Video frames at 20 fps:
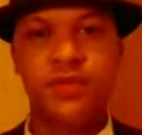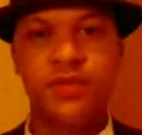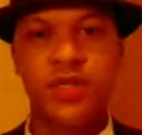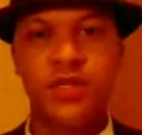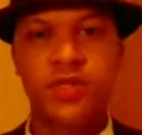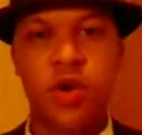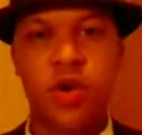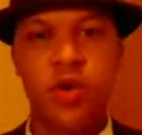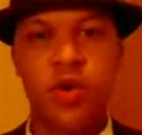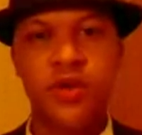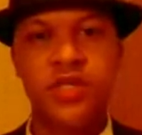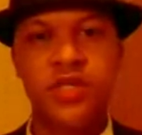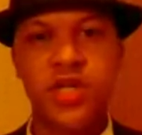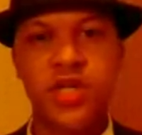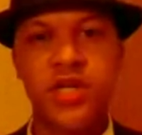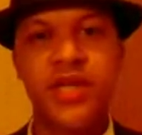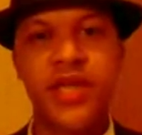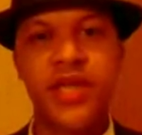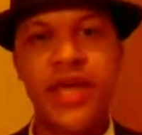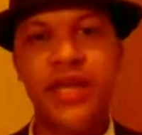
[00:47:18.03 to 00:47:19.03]
because only
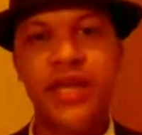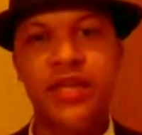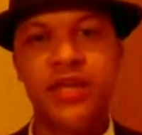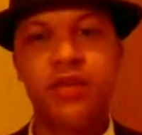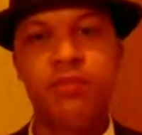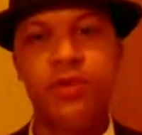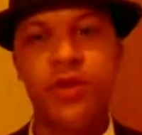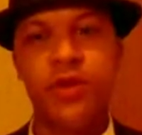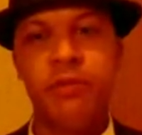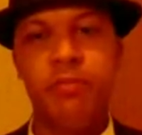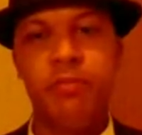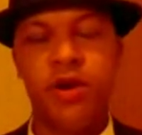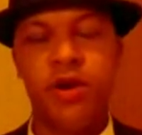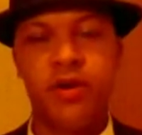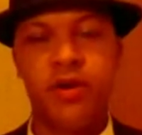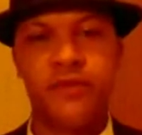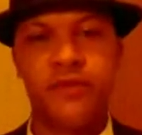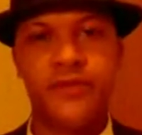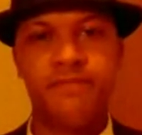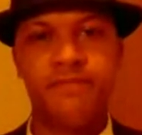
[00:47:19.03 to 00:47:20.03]
John Candy can play
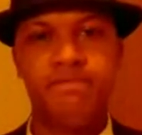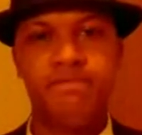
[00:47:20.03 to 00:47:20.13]
Barf.